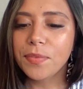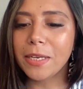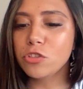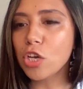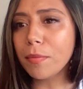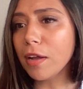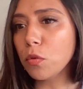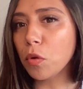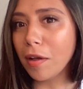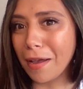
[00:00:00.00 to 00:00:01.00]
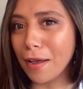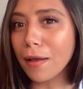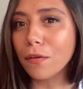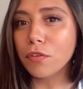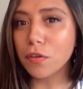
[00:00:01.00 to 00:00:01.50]
And Gemini will
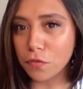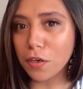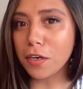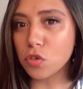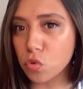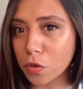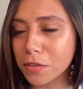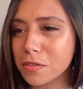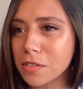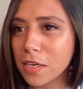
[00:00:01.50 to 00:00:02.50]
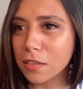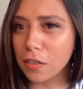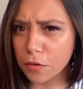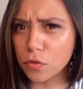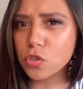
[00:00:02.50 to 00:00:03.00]
have an affinity towards, you
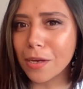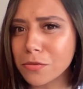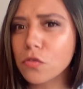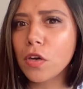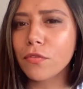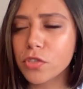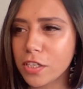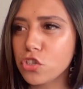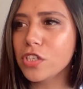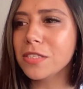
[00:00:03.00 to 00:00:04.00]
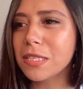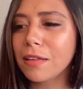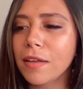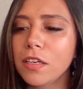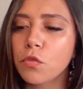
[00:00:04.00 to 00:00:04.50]
know, those types of conversations and that
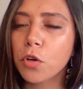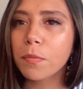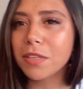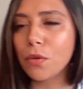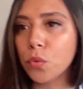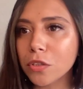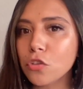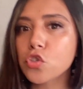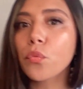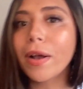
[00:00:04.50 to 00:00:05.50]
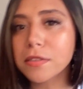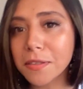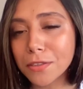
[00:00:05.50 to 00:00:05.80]
line of work, but they will not directly